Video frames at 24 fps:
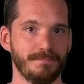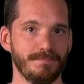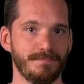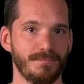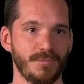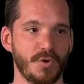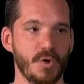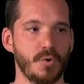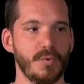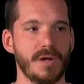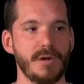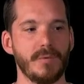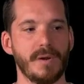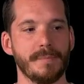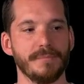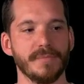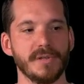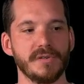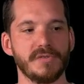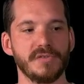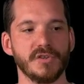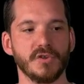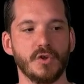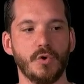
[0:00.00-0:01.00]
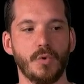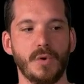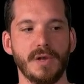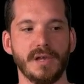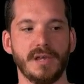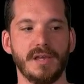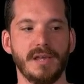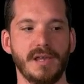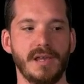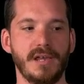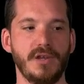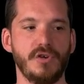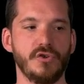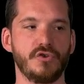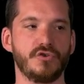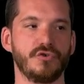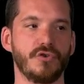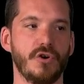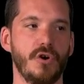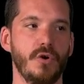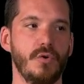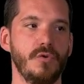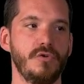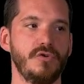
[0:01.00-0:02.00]
Cool. Anyway, this is a quick
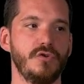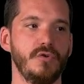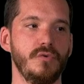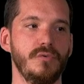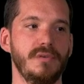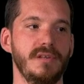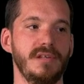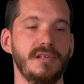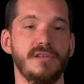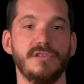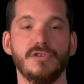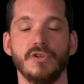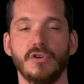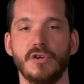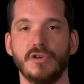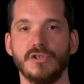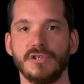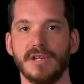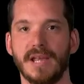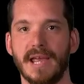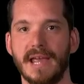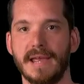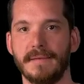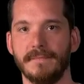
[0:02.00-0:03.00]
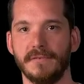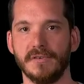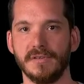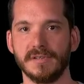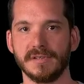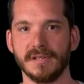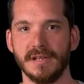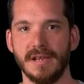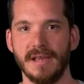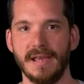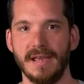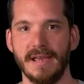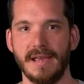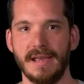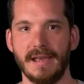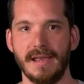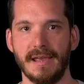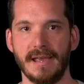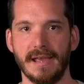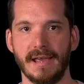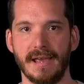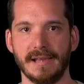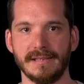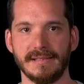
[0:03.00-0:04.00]
intro to the Surge Canvas.
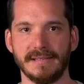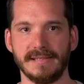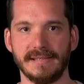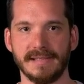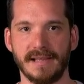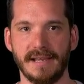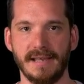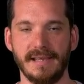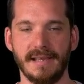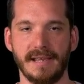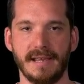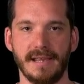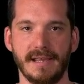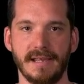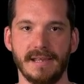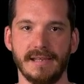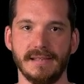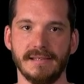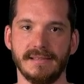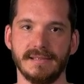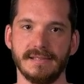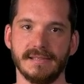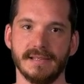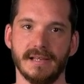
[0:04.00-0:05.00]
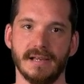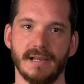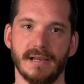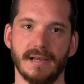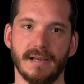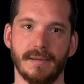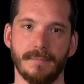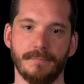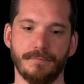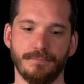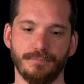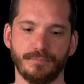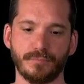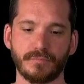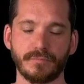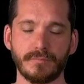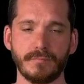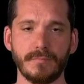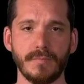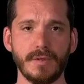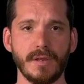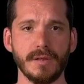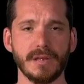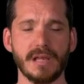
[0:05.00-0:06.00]
As I say, it
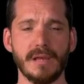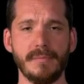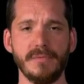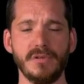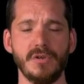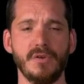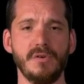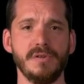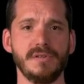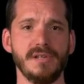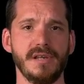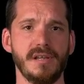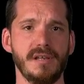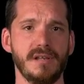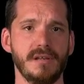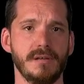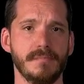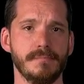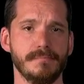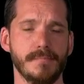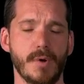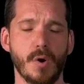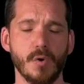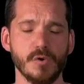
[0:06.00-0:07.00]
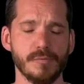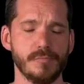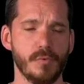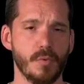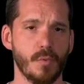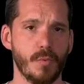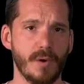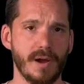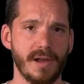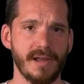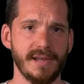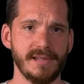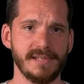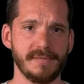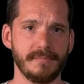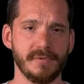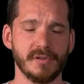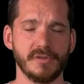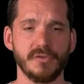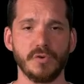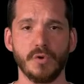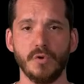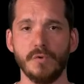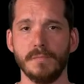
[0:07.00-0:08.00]
can be used in multiple ways, but the
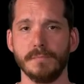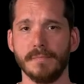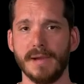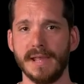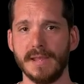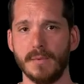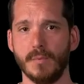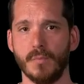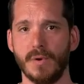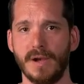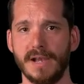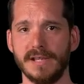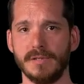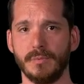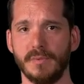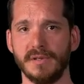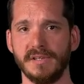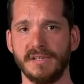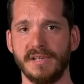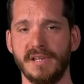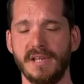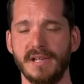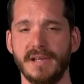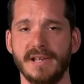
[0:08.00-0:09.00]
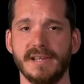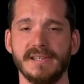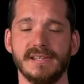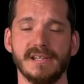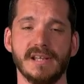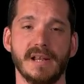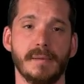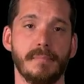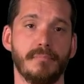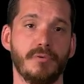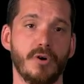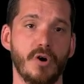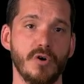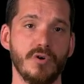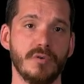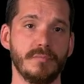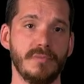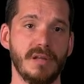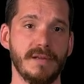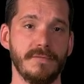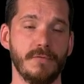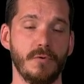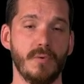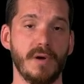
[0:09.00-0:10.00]
two main ways we're seeing it is at that program
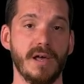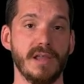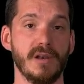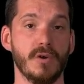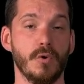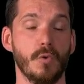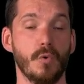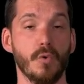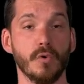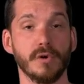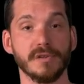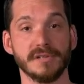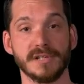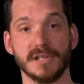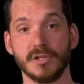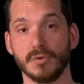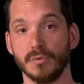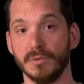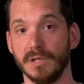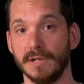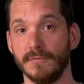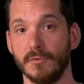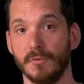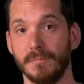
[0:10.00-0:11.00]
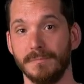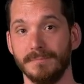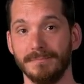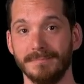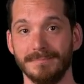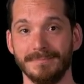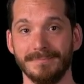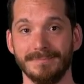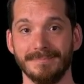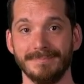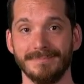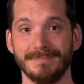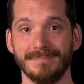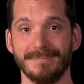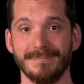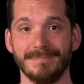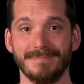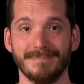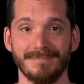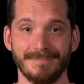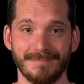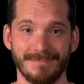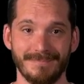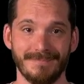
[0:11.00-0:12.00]
level and our organizational level.
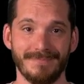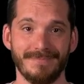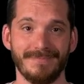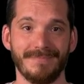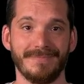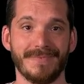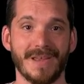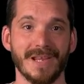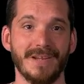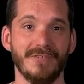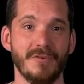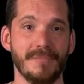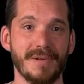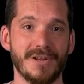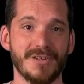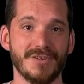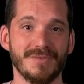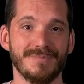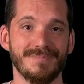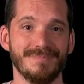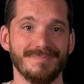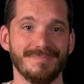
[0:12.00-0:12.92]
Thank you very much.